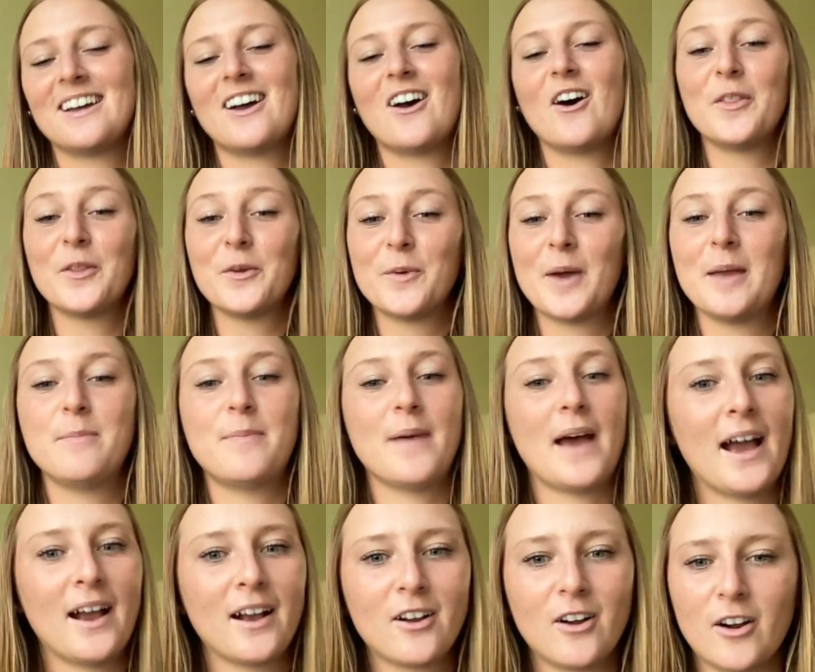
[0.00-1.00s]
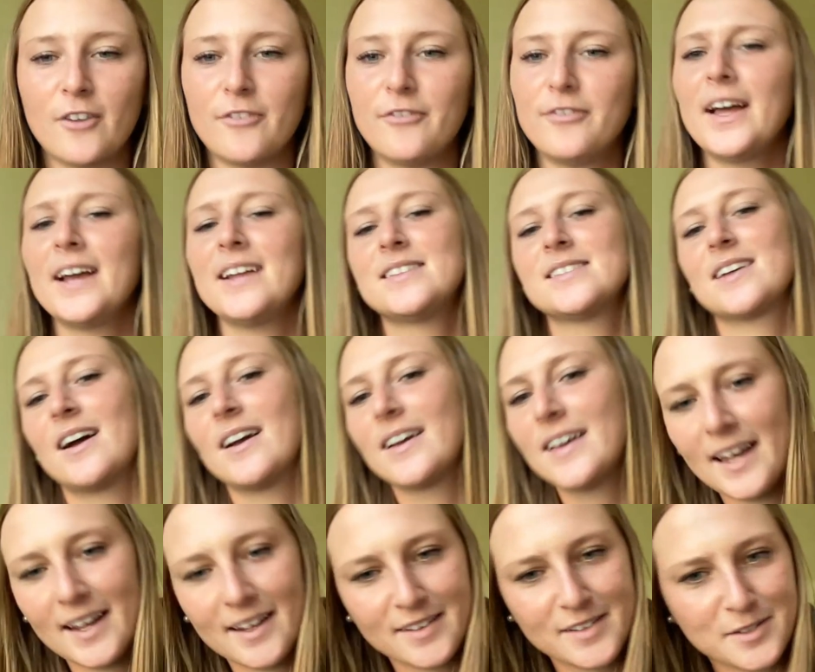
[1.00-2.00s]
on the way back, our flights got
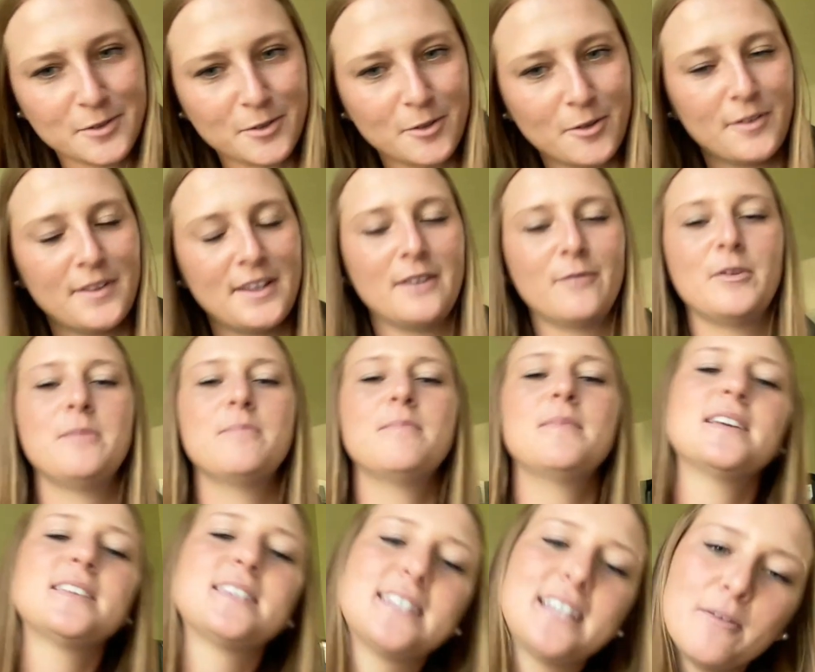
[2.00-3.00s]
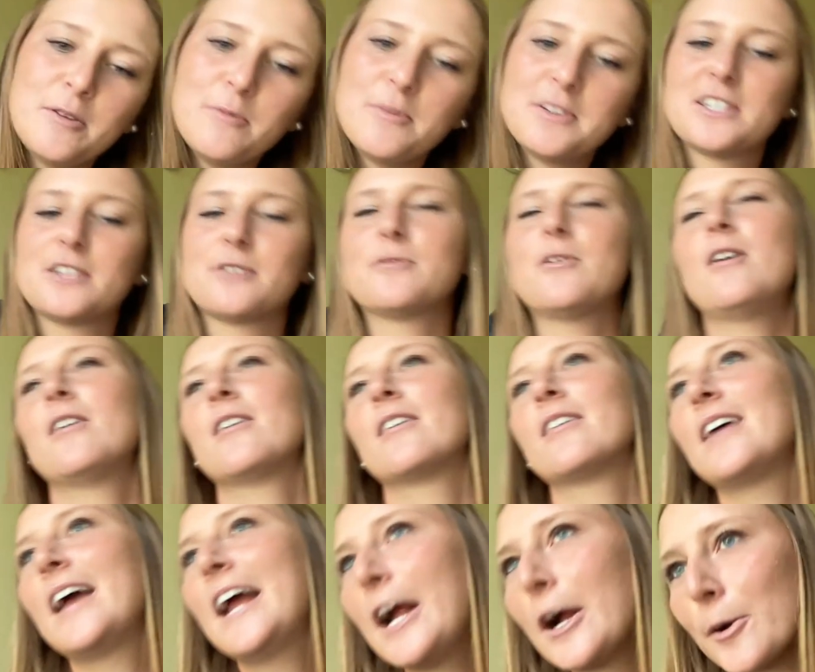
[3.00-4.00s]
canceled, and we missed, and we went to the wrong
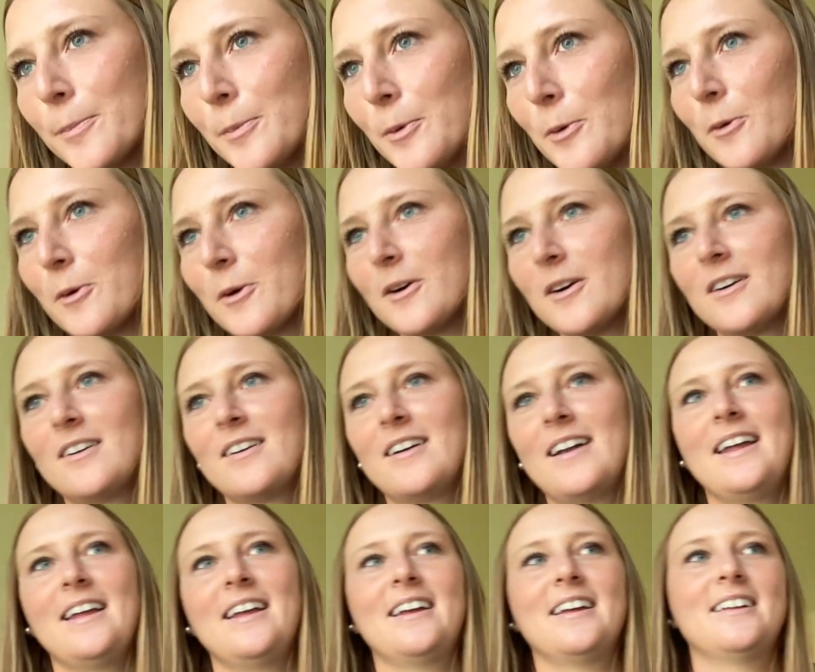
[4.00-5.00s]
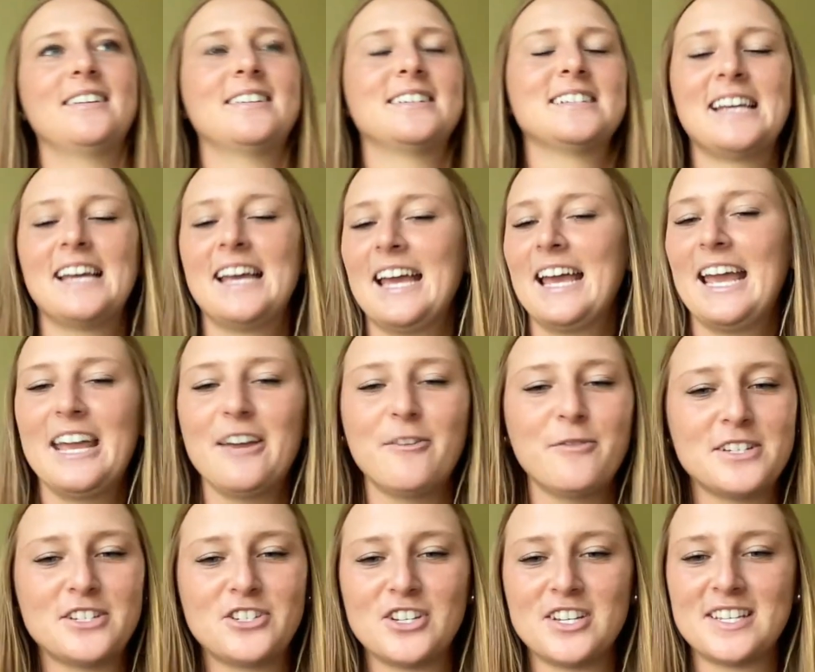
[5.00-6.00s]
airport, and it
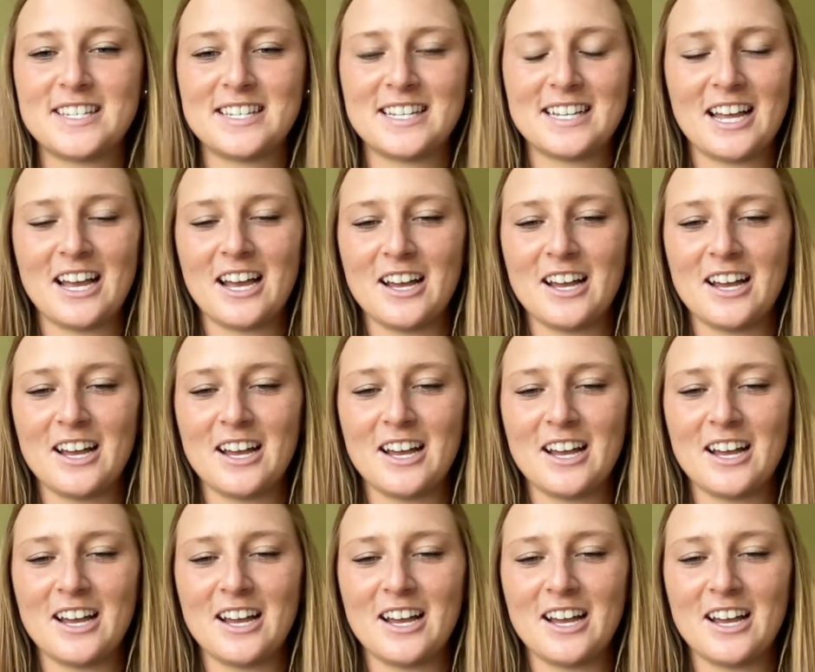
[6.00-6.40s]
was just